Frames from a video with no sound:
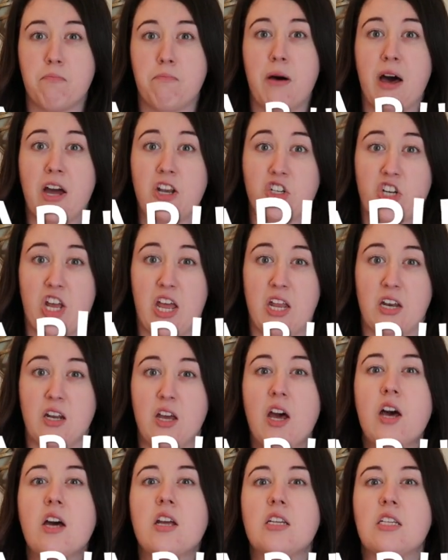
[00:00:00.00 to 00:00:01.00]

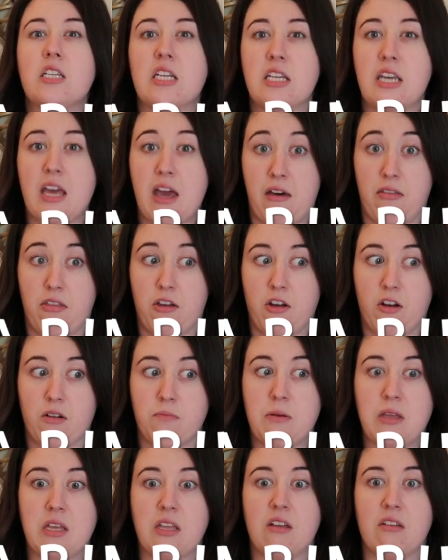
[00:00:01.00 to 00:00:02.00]
budget
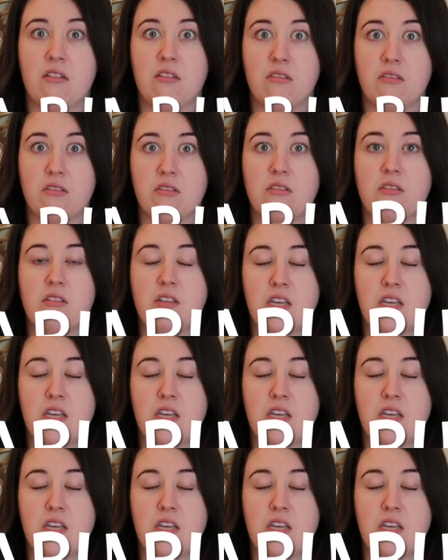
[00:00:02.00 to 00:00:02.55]
together because,